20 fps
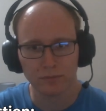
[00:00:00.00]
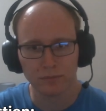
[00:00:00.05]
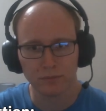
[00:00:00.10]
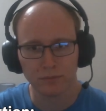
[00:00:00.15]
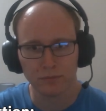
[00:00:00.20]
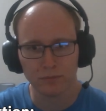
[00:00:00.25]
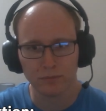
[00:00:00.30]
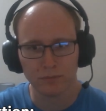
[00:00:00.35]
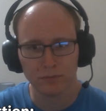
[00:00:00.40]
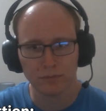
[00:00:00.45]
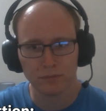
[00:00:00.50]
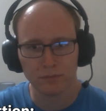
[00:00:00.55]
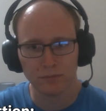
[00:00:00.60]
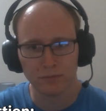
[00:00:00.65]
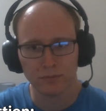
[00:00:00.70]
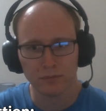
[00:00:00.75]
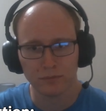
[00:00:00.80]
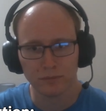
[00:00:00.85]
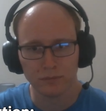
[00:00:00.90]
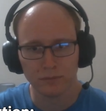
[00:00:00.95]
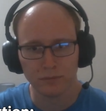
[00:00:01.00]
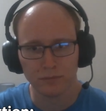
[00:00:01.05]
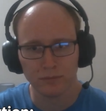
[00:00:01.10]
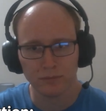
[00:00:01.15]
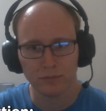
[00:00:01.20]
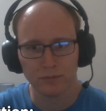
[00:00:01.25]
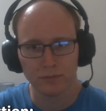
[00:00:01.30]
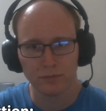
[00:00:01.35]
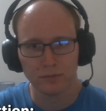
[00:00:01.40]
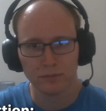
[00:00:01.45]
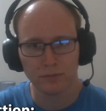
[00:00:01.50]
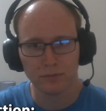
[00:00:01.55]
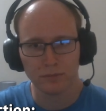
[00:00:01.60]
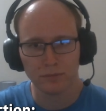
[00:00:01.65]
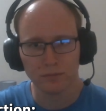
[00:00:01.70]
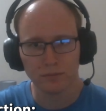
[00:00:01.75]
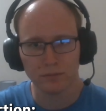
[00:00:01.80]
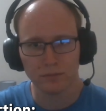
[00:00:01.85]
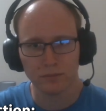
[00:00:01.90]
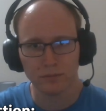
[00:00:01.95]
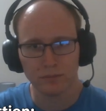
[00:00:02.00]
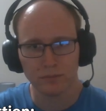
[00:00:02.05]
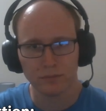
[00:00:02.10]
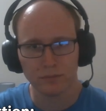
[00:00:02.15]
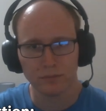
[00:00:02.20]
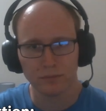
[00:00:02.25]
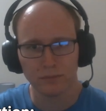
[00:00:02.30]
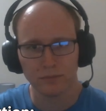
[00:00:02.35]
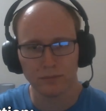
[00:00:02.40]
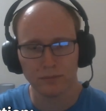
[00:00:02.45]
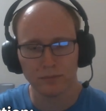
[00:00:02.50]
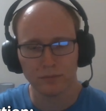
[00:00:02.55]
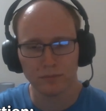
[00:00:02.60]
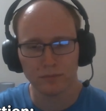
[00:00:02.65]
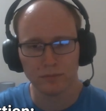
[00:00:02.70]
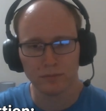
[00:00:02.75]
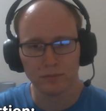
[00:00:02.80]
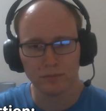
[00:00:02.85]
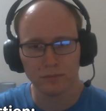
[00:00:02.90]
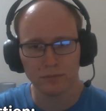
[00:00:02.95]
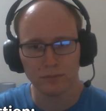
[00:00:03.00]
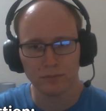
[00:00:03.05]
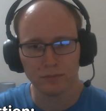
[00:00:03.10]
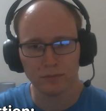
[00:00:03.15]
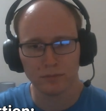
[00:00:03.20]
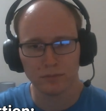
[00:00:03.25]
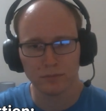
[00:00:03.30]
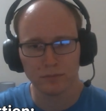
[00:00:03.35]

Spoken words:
(silent)